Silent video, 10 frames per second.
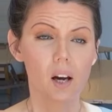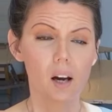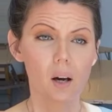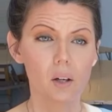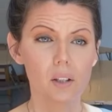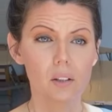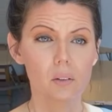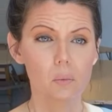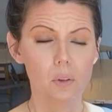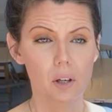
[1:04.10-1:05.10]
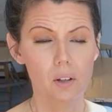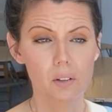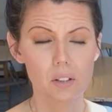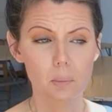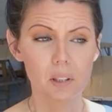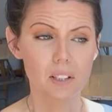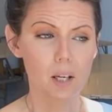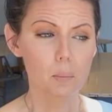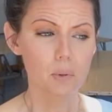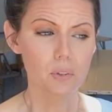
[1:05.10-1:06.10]
Uh, there are some
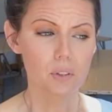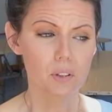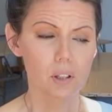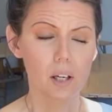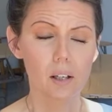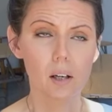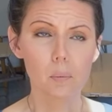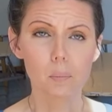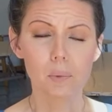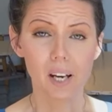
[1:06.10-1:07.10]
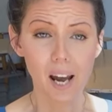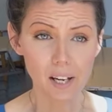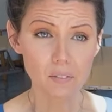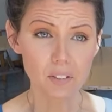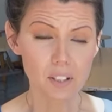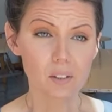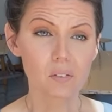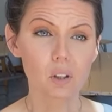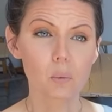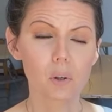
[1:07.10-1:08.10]
examples um, that I've seen
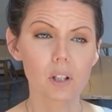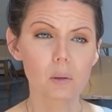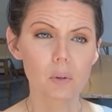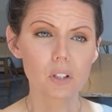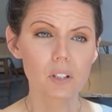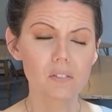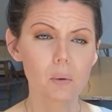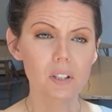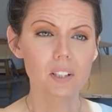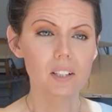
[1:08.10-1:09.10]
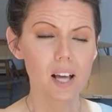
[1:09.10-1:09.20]
of her work where she focuses a